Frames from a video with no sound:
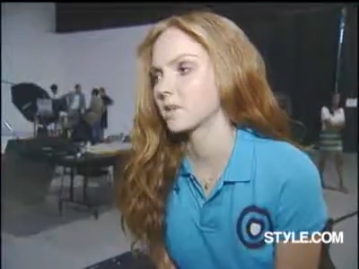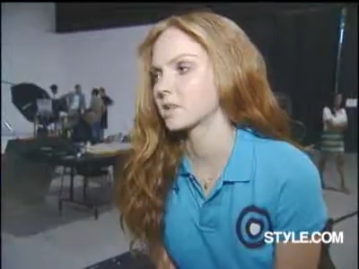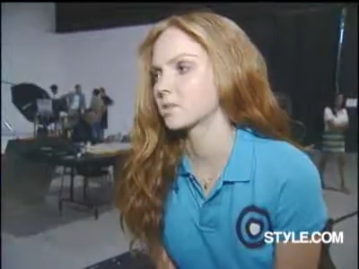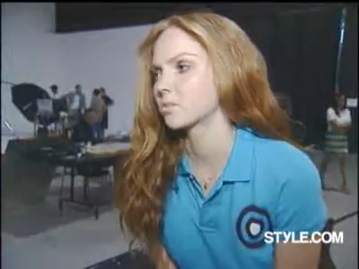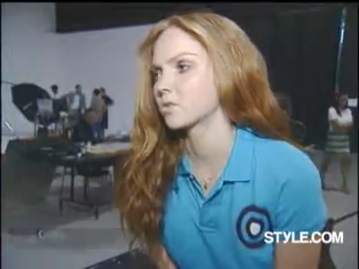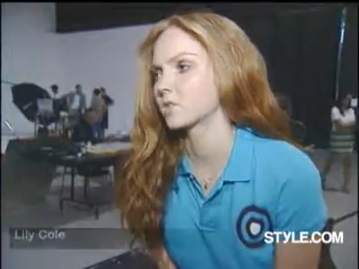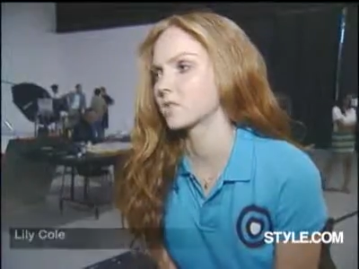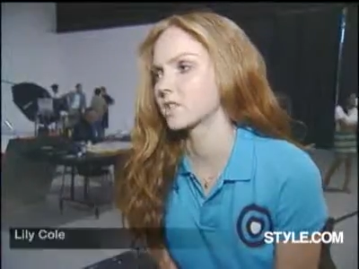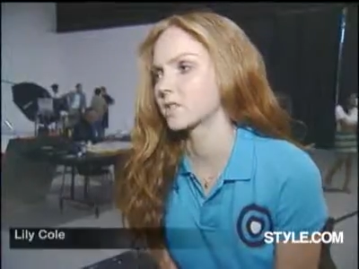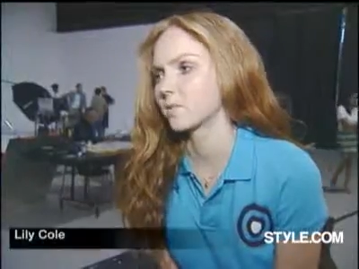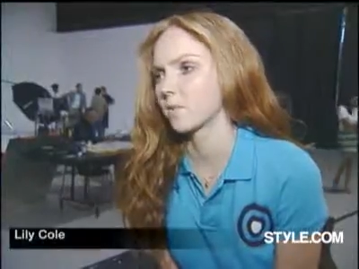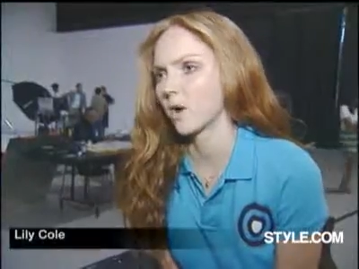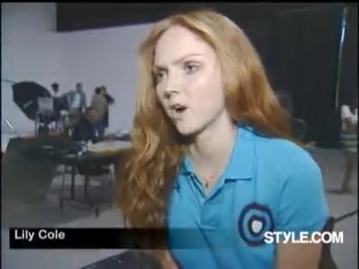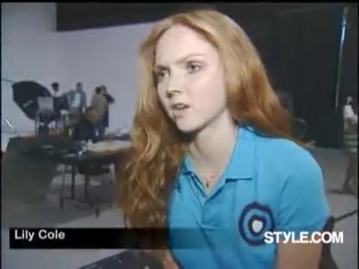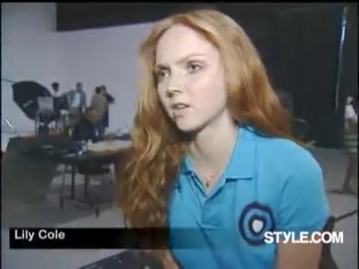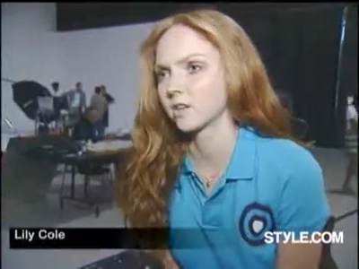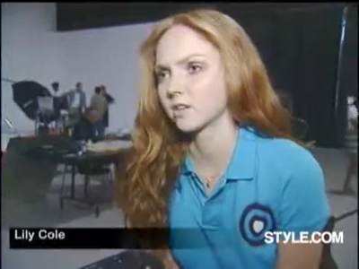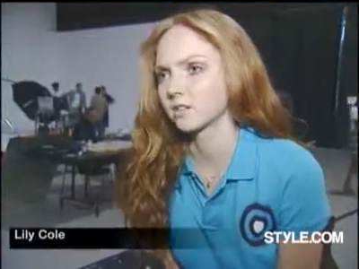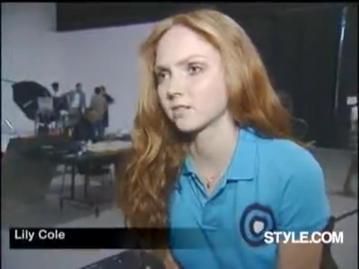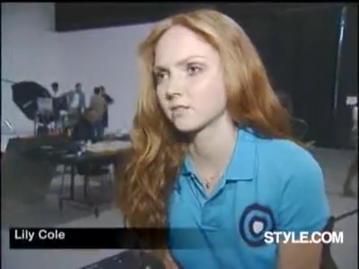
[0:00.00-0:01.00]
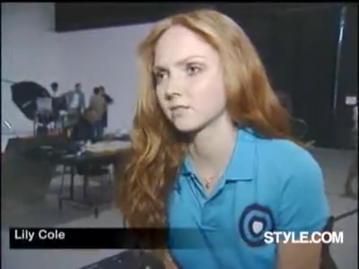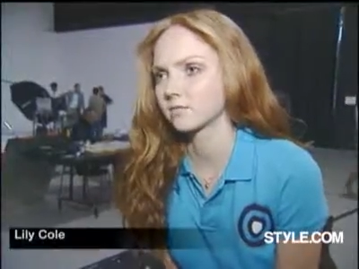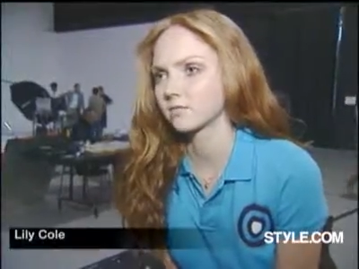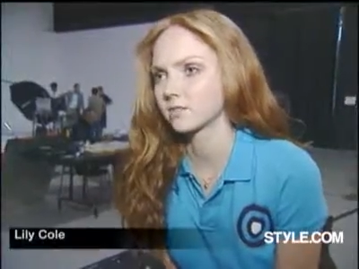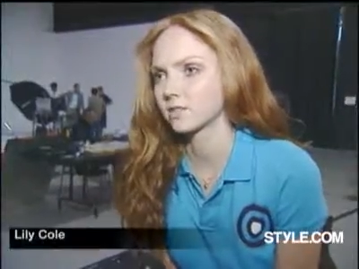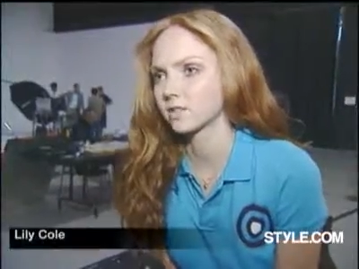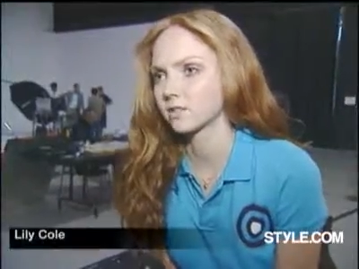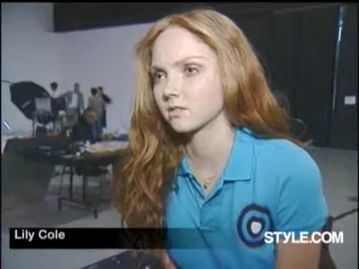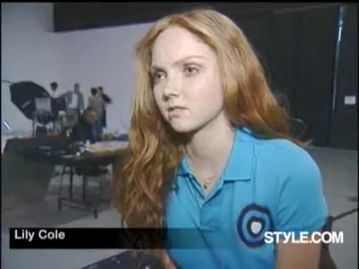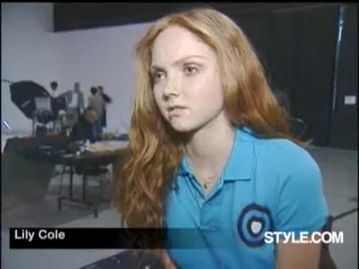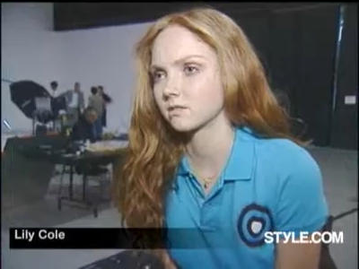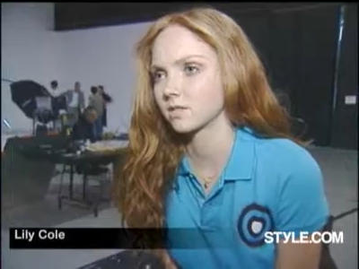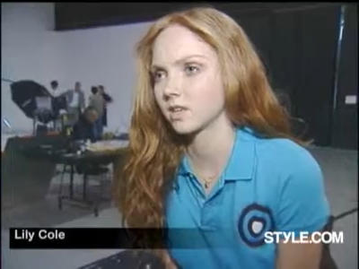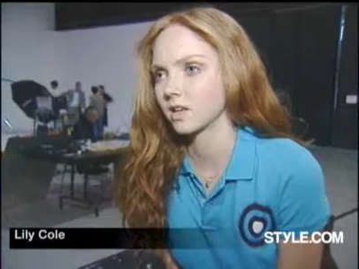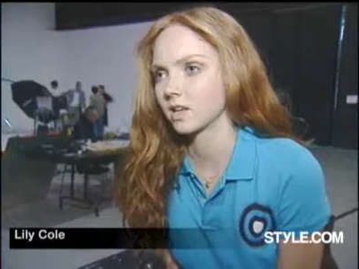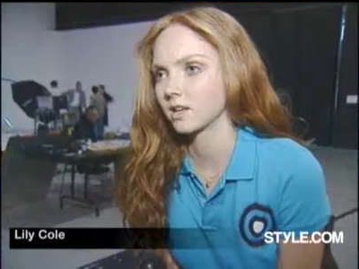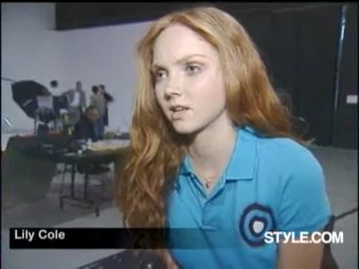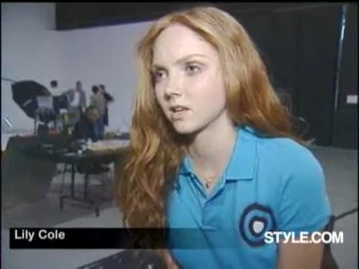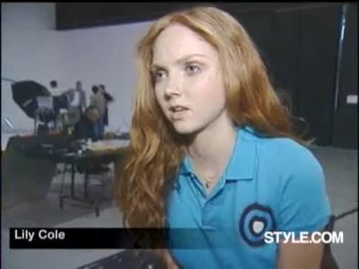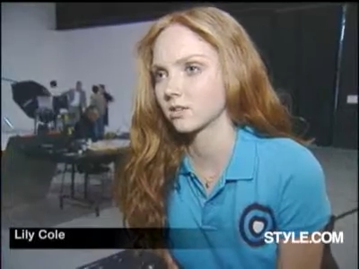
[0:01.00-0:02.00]
I mean, it's more inspiring than
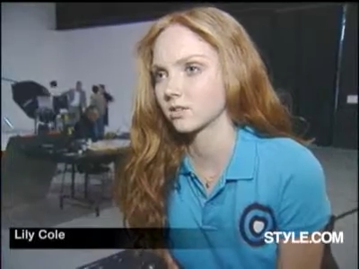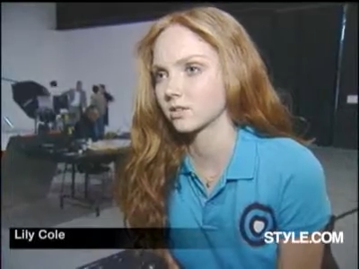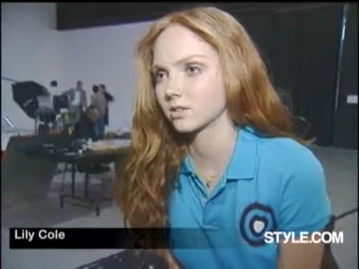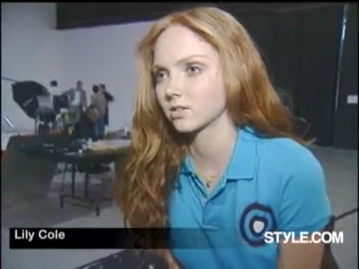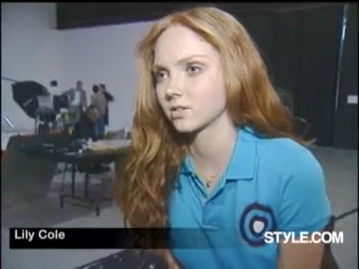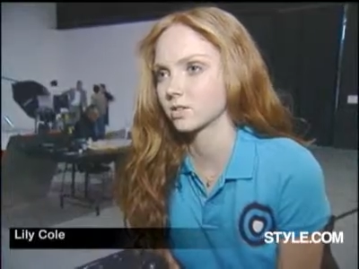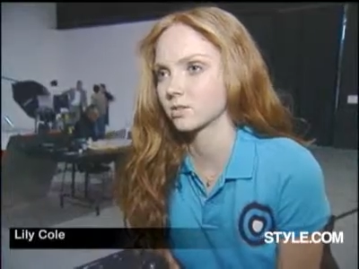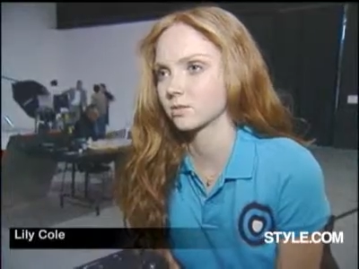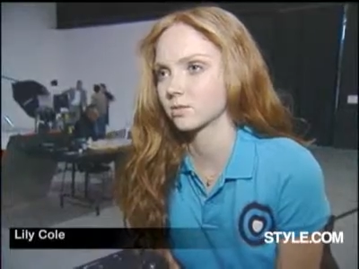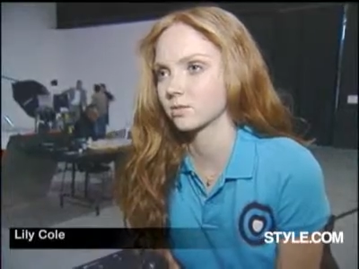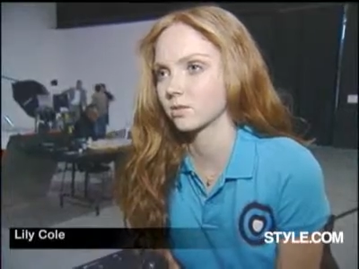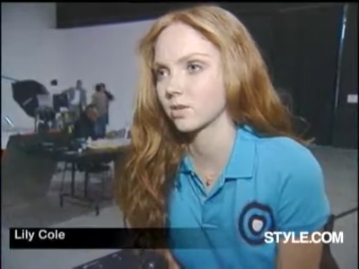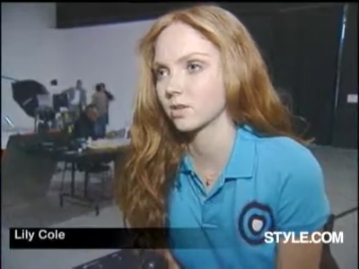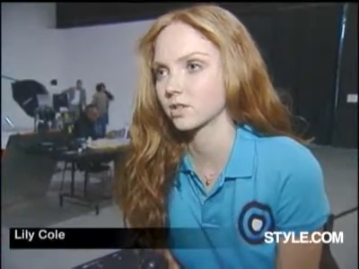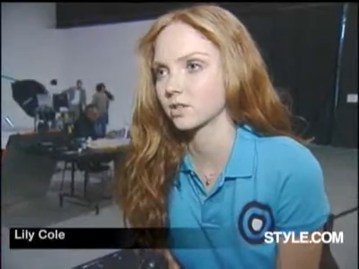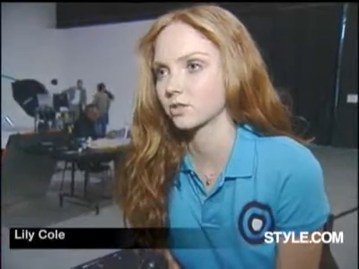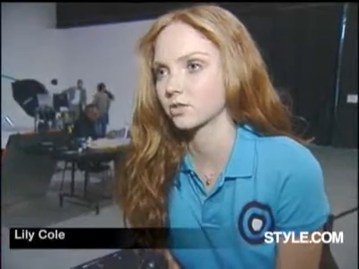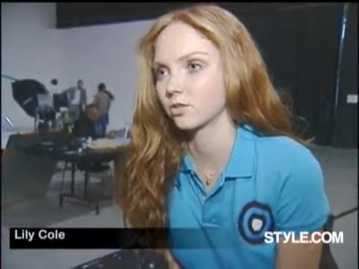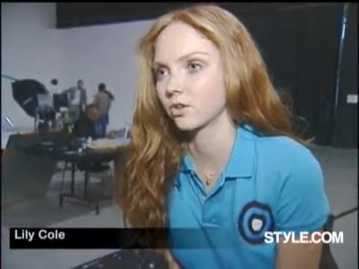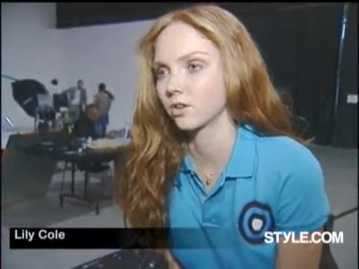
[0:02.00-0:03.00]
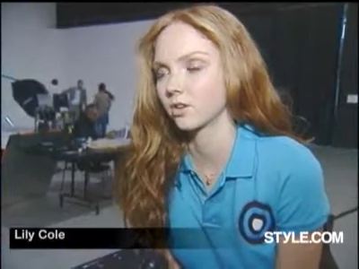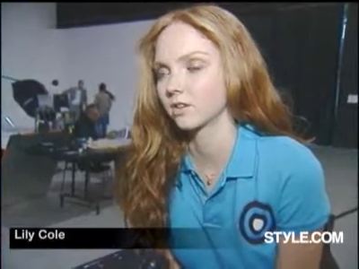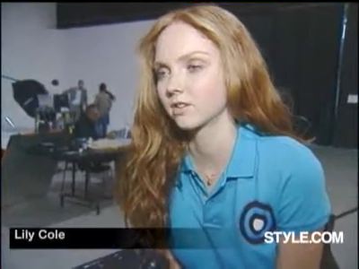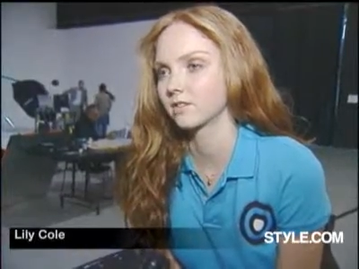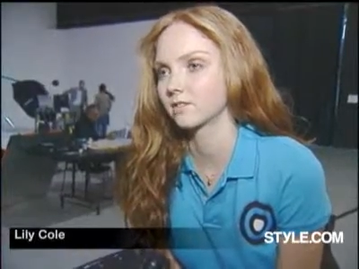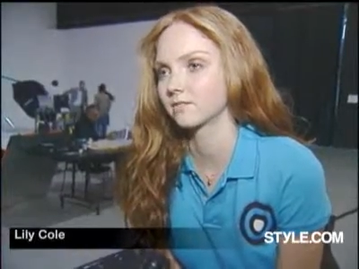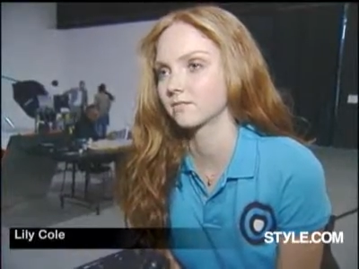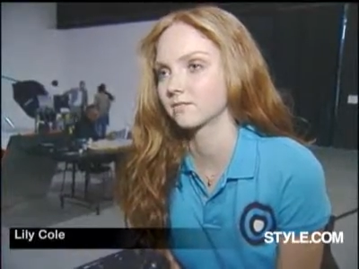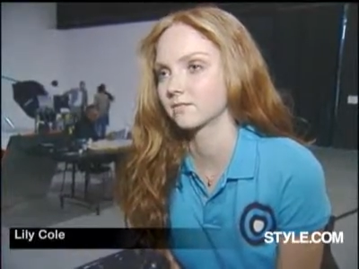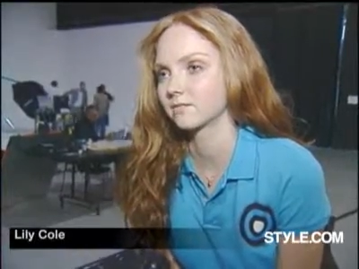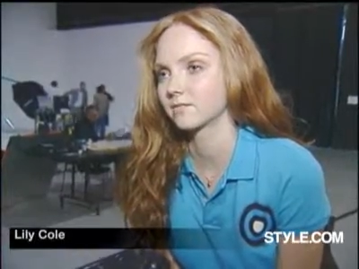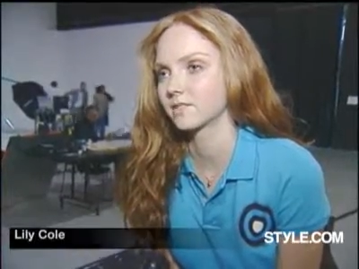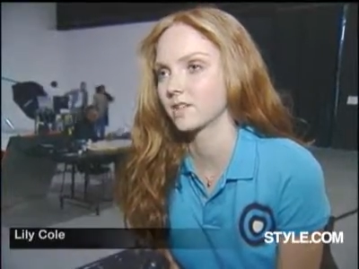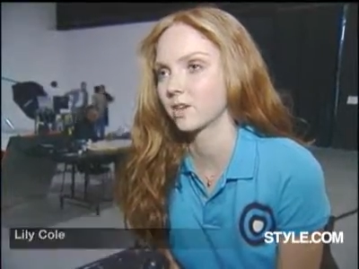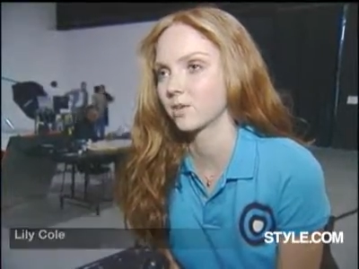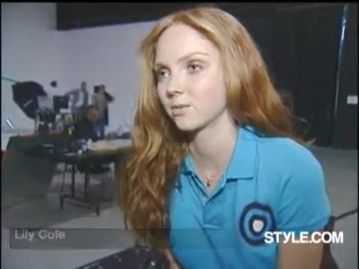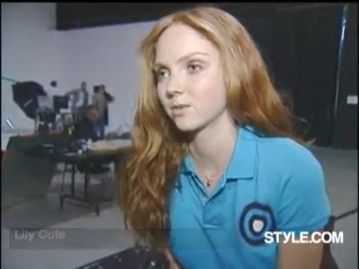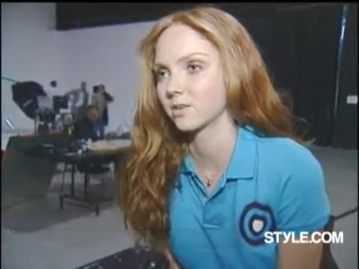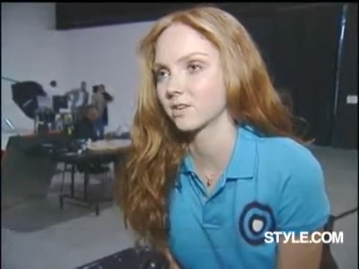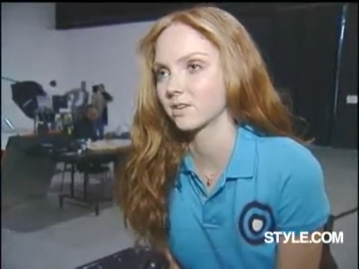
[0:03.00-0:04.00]
anything else because she was quite strong and
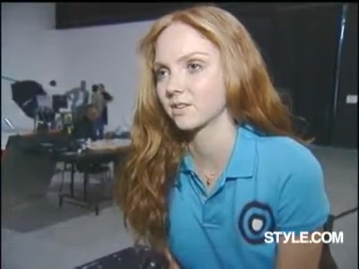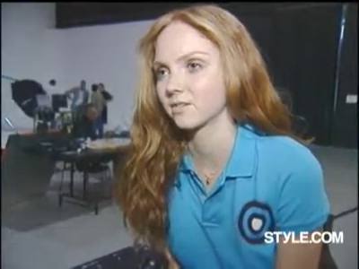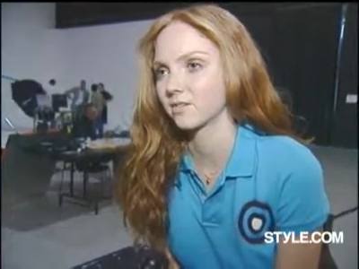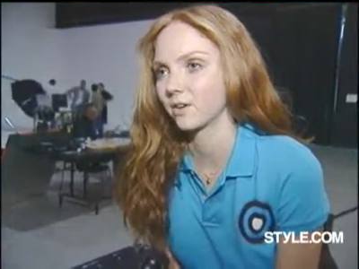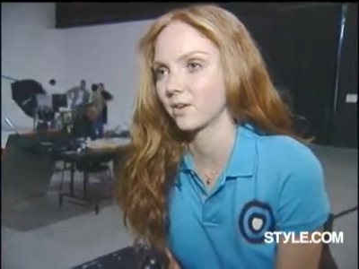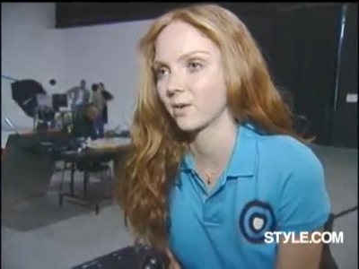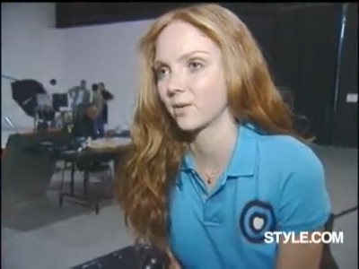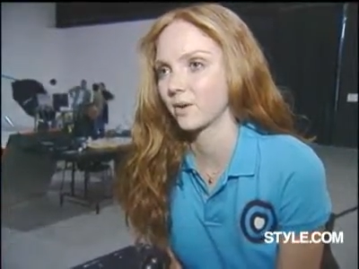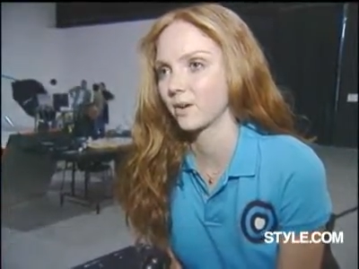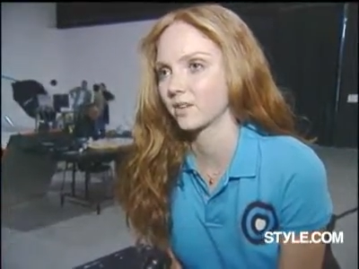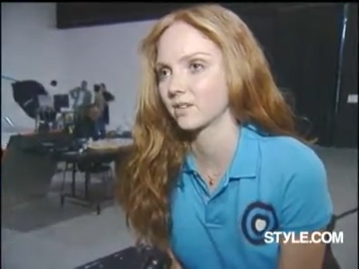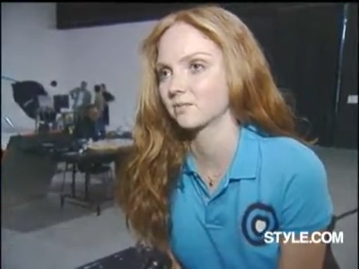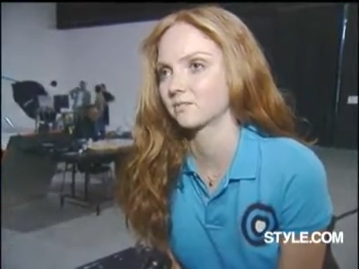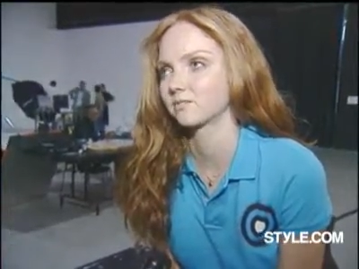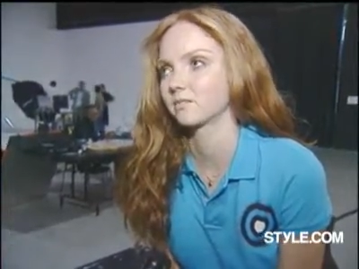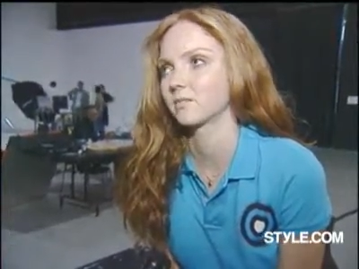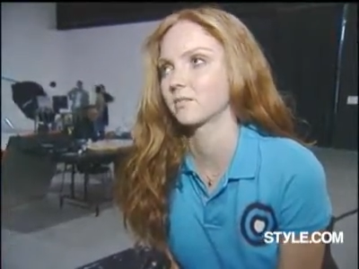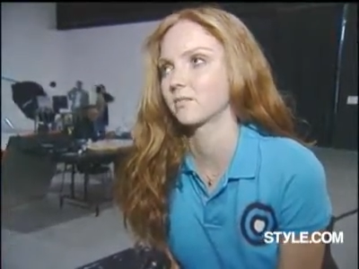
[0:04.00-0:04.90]
dealt with it very well